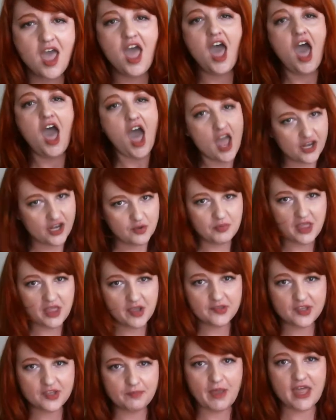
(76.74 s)
How do you play
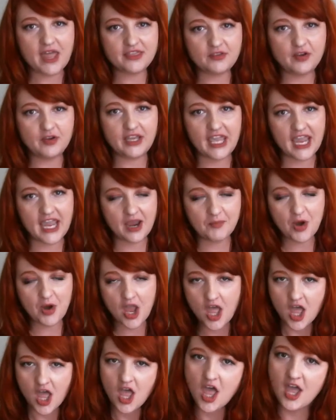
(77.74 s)
with your pet through a
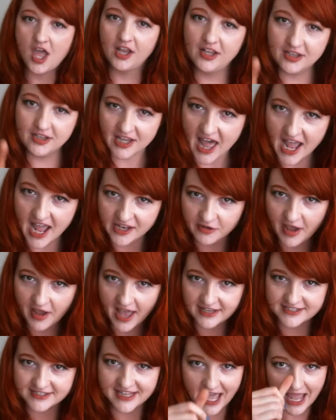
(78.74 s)
camera? Glad you
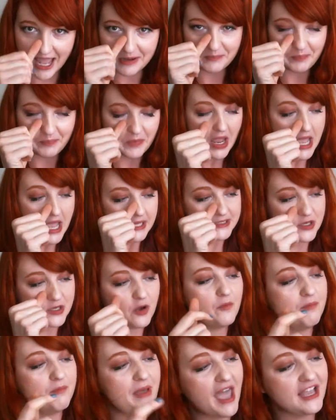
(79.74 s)
asked that.
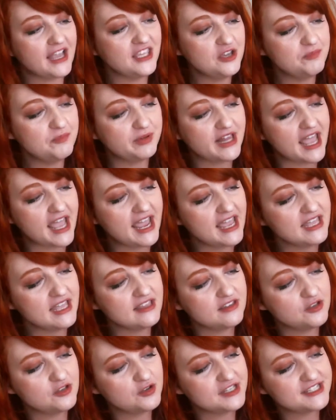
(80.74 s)
So Petcube Play,
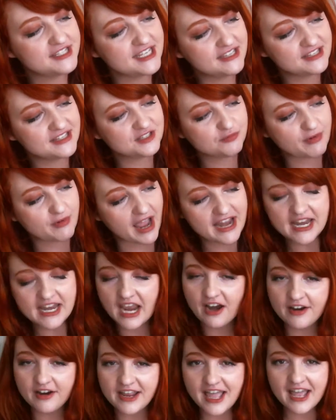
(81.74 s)
you can see in this red
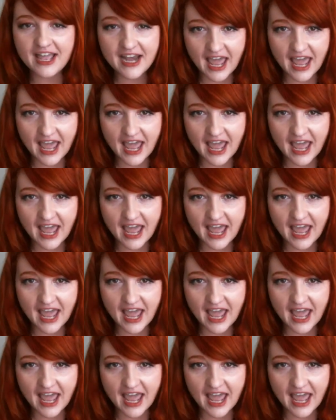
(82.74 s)
area, it